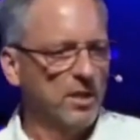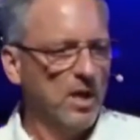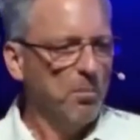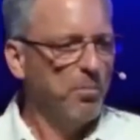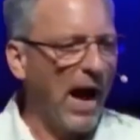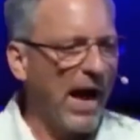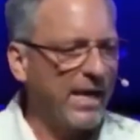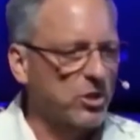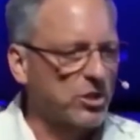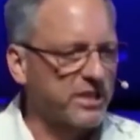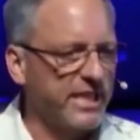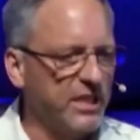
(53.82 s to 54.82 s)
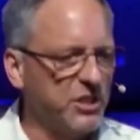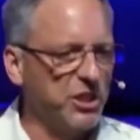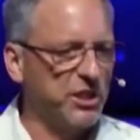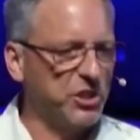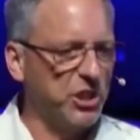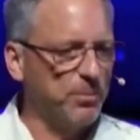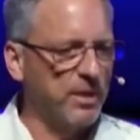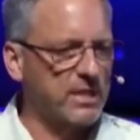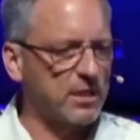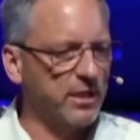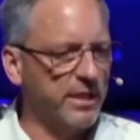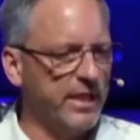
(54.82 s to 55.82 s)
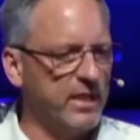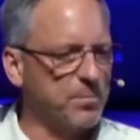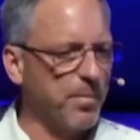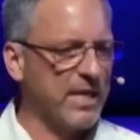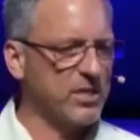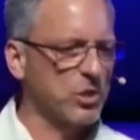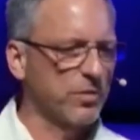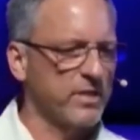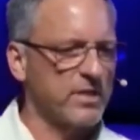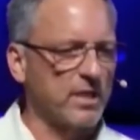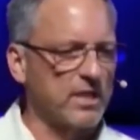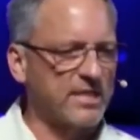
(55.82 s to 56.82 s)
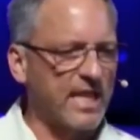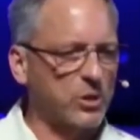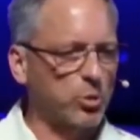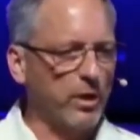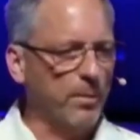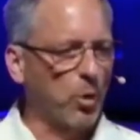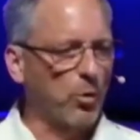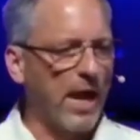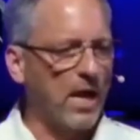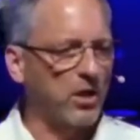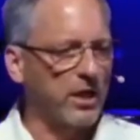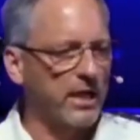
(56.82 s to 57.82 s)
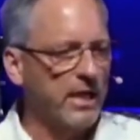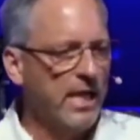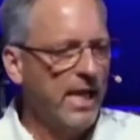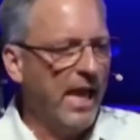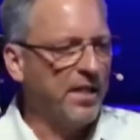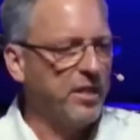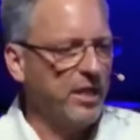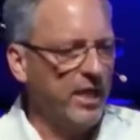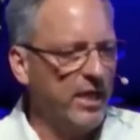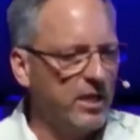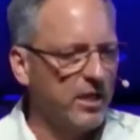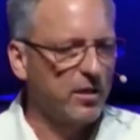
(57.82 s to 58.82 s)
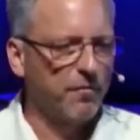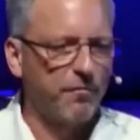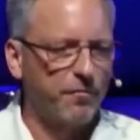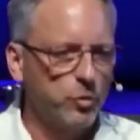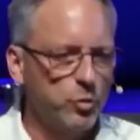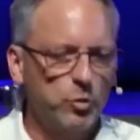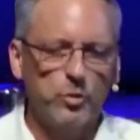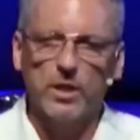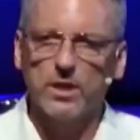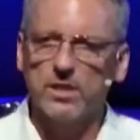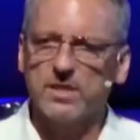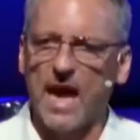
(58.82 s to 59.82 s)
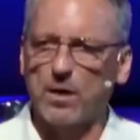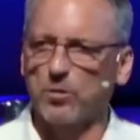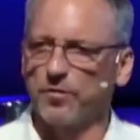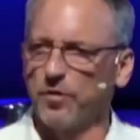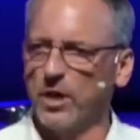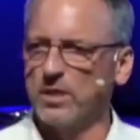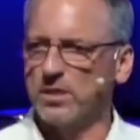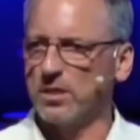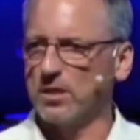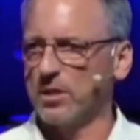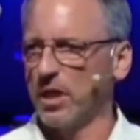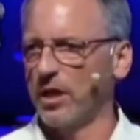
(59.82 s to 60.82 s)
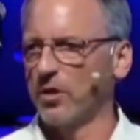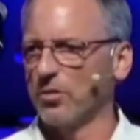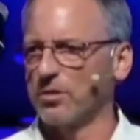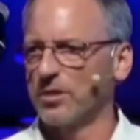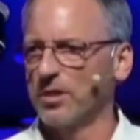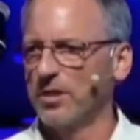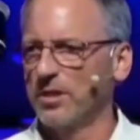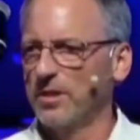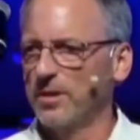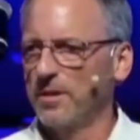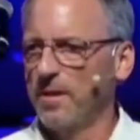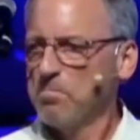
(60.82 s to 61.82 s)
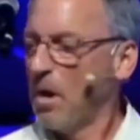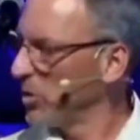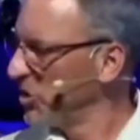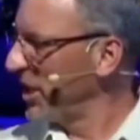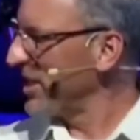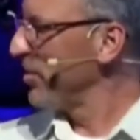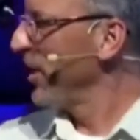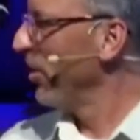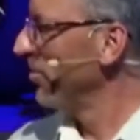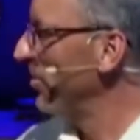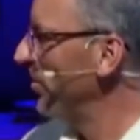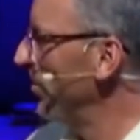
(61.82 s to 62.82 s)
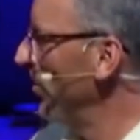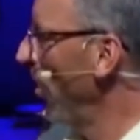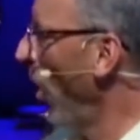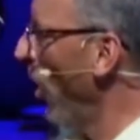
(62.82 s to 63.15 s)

By her teaching, she misleads my servants into sexual immorality and the eating of food sacrificed to idols. Remember Jezebel, all